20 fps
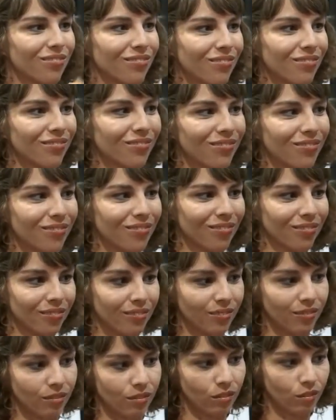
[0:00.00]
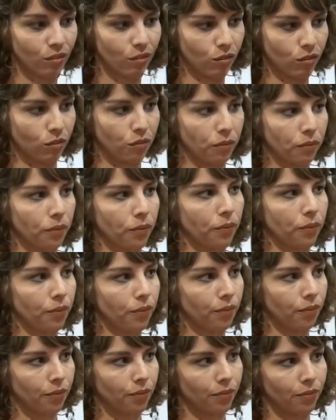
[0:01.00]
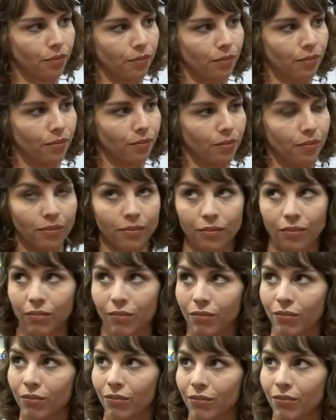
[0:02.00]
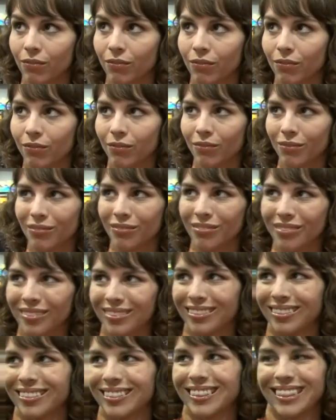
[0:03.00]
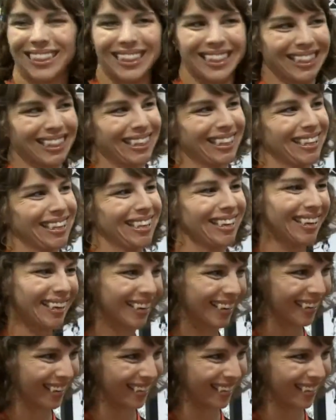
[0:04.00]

No words are spoken by the person on screen.